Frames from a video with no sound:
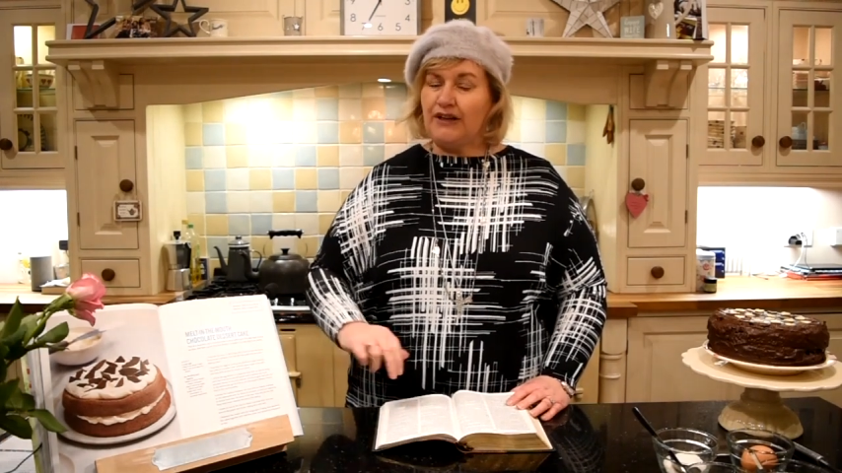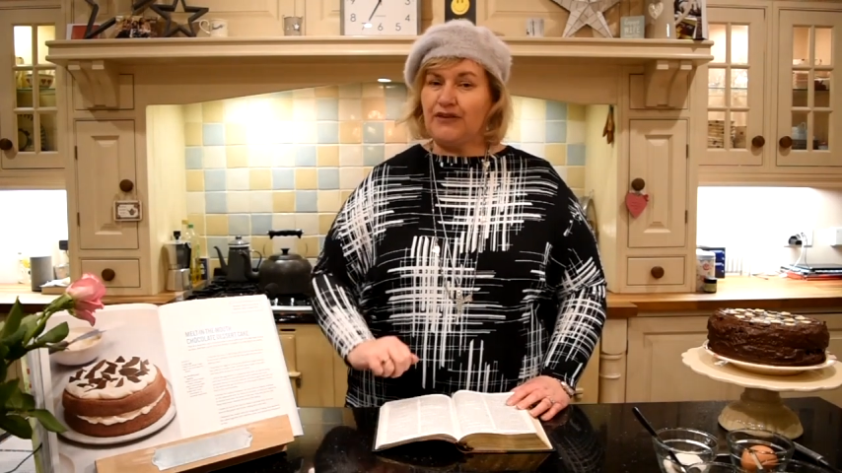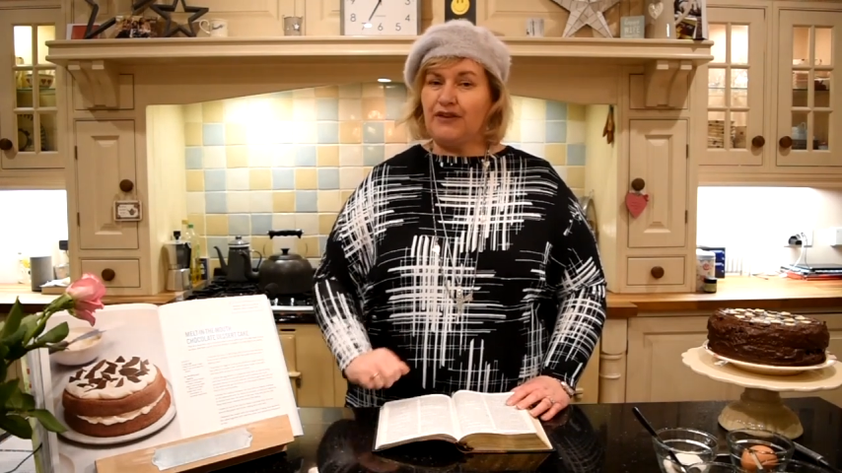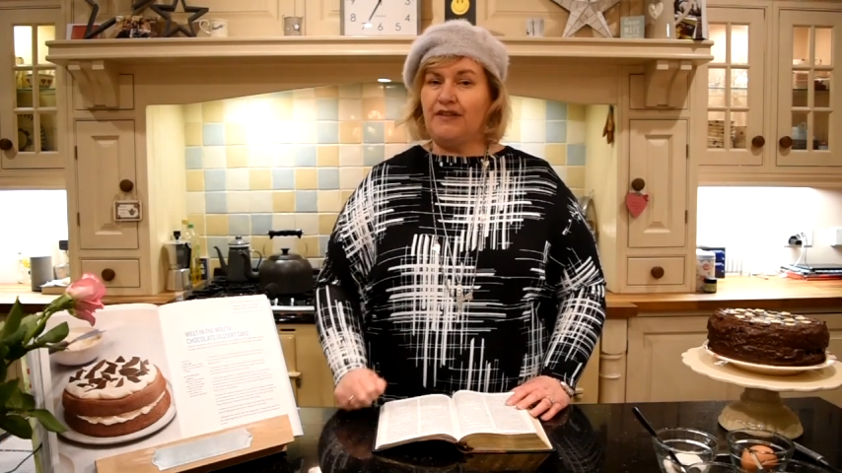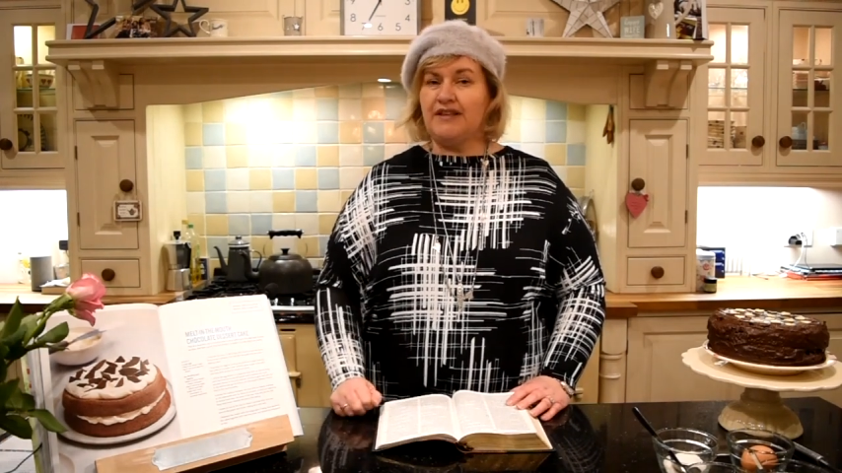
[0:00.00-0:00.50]

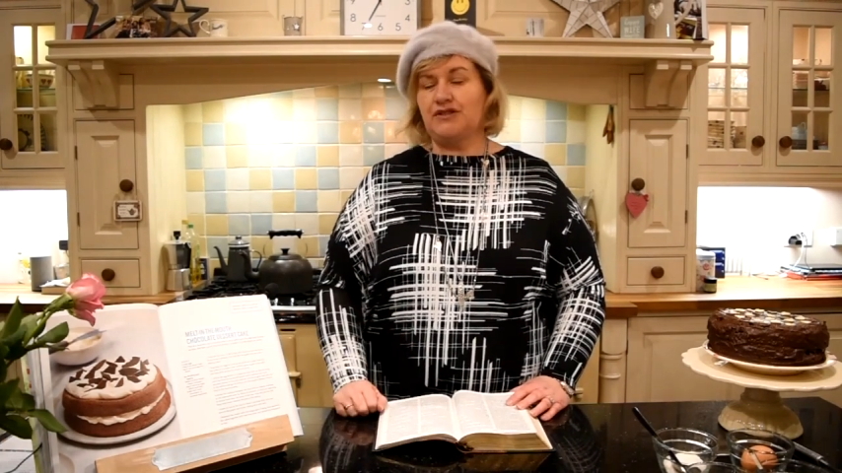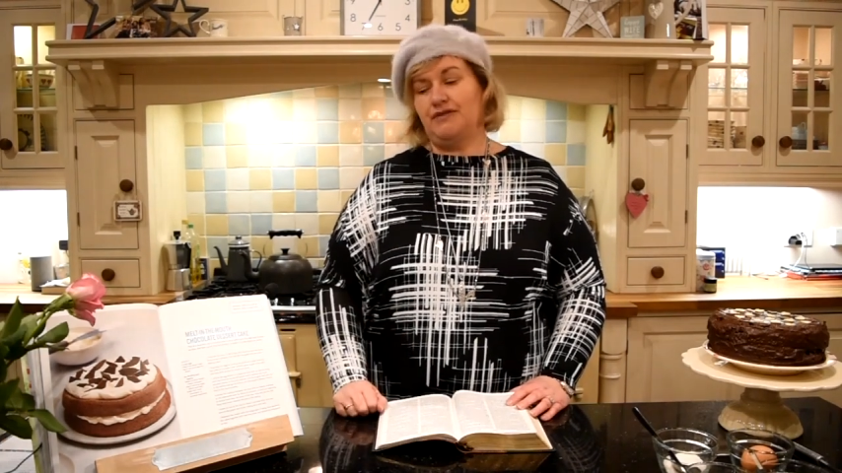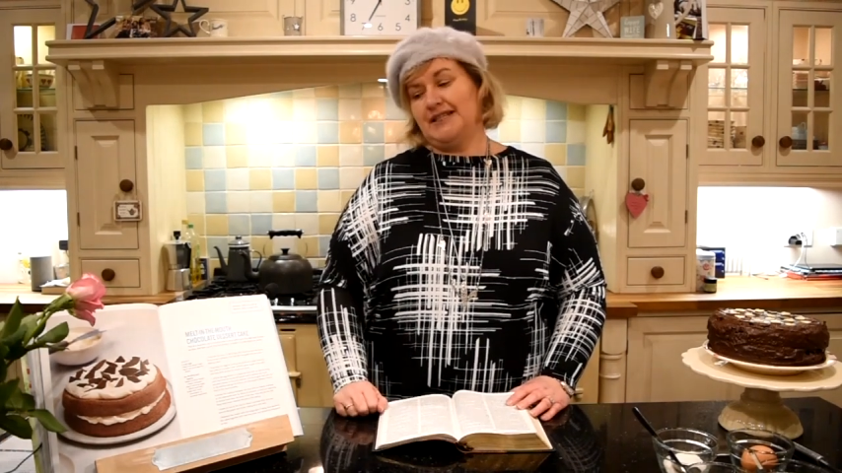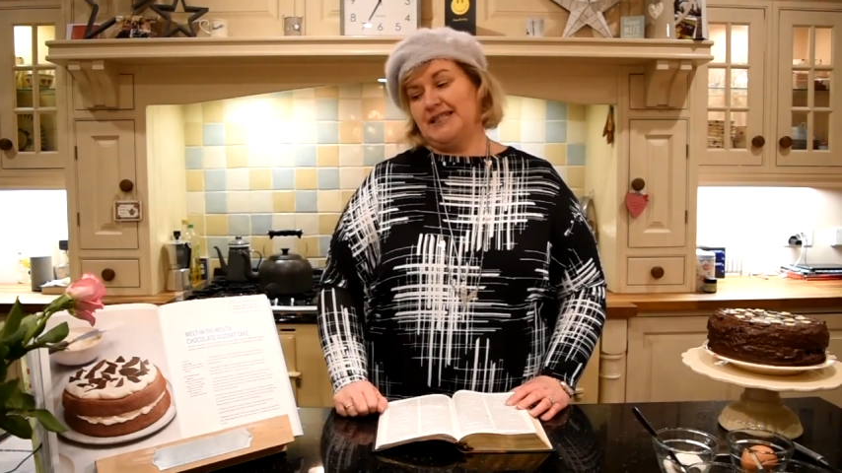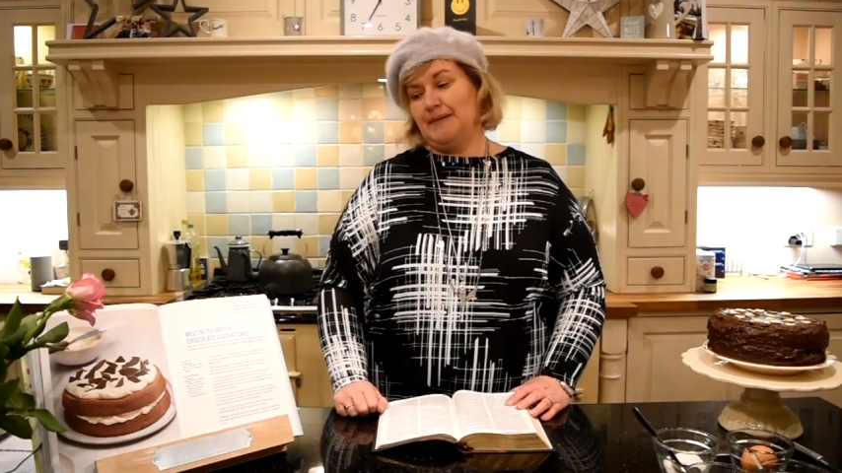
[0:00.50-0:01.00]
through this
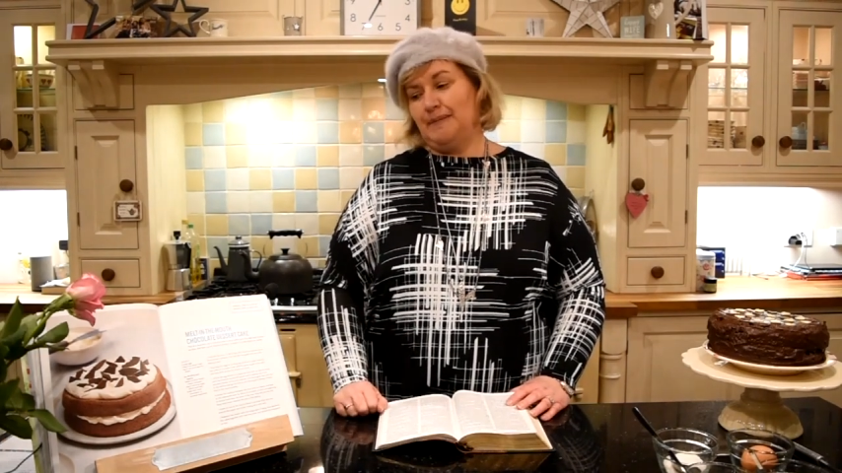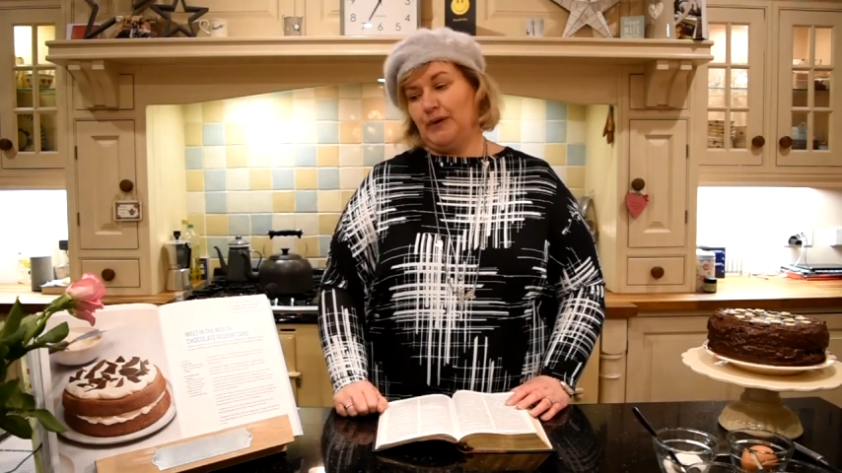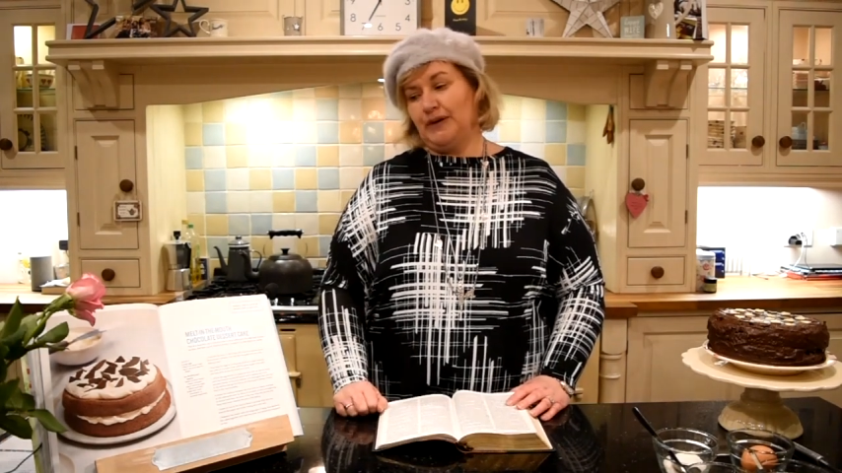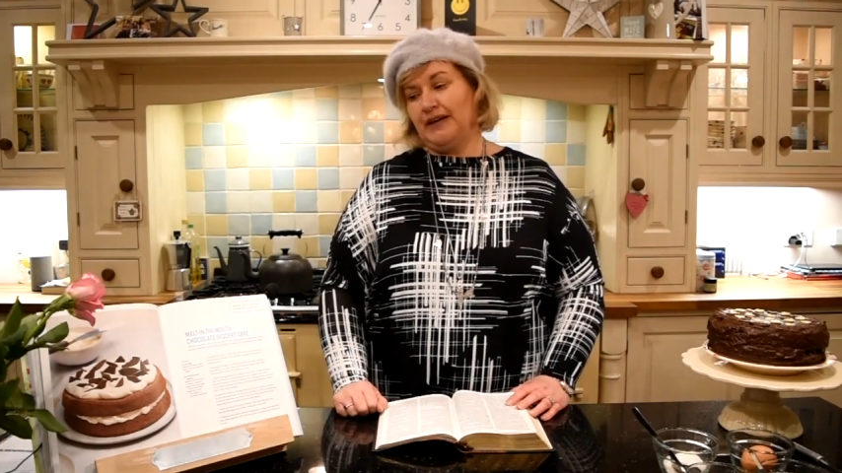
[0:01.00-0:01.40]
recipe book,